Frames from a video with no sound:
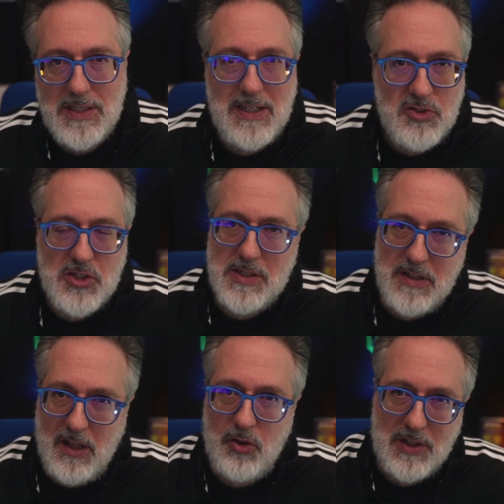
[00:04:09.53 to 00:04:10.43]
And here's just
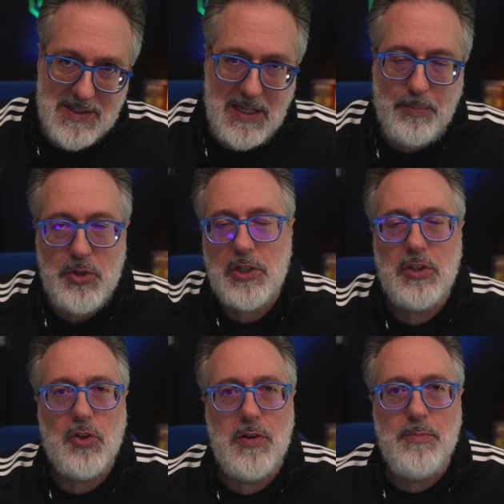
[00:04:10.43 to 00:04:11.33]
another example you
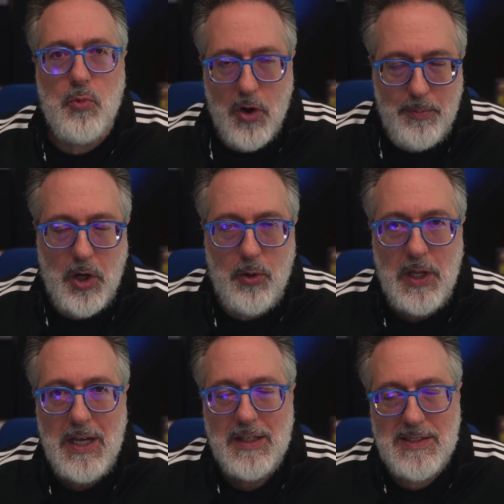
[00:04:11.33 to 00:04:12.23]
can learn more about
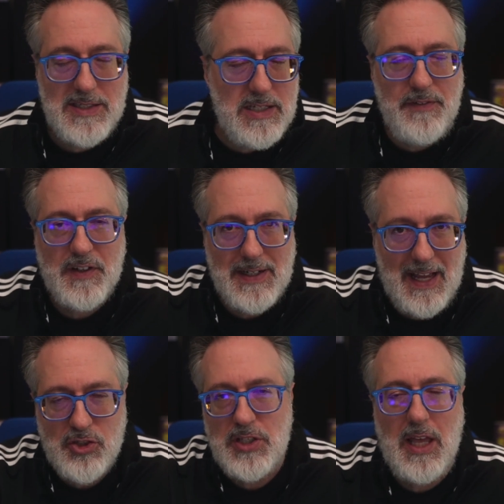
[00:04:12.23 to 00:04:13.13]
to see if it can
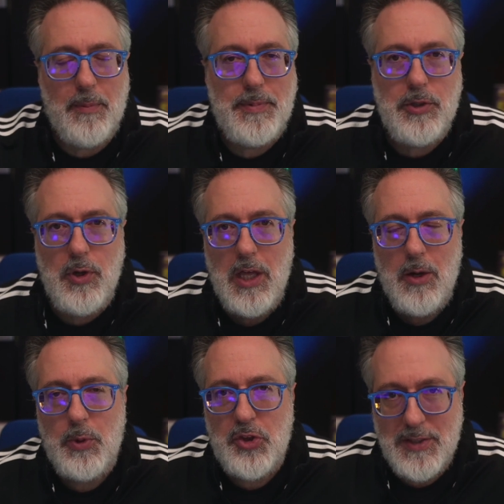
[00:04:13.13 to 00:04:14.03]
actually help you
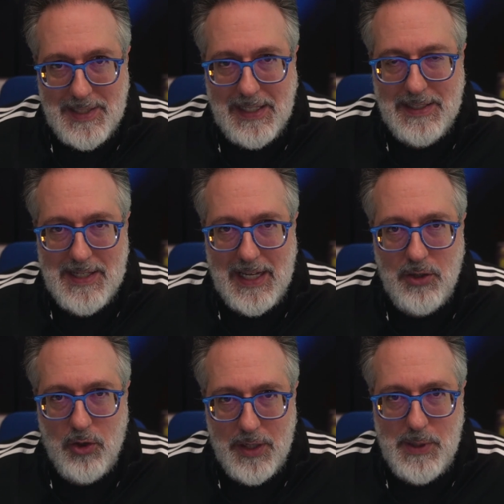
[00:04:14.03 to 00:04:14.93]
with your day-to-day
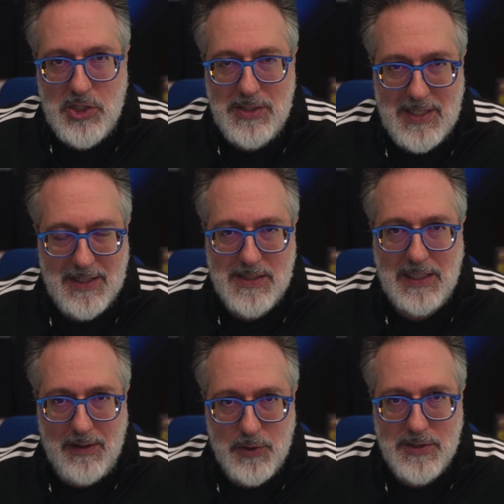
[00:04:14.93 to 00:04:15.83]
automation testing
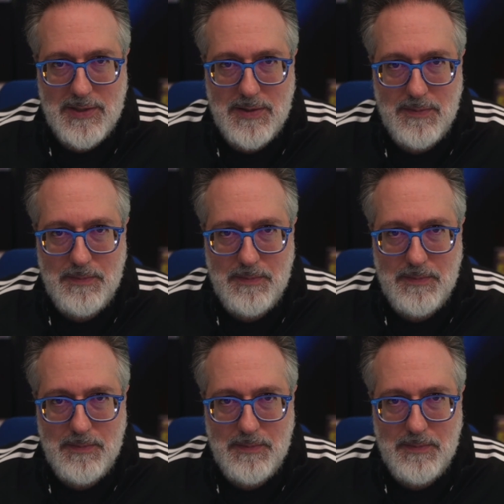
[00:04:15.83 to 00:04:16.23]
efforts.